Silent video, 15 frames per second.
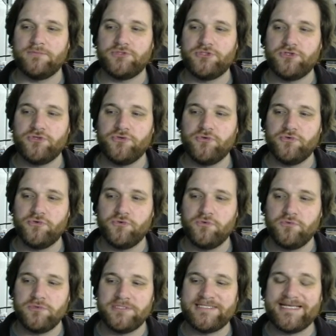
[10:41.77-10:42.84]
to
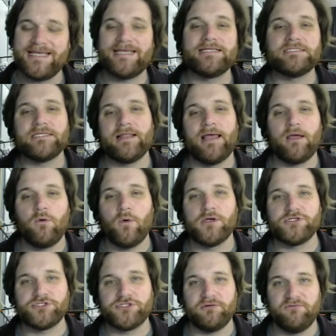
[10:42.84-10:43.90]
dig into that
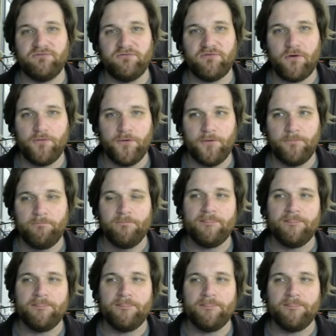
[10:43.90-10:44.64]
question further.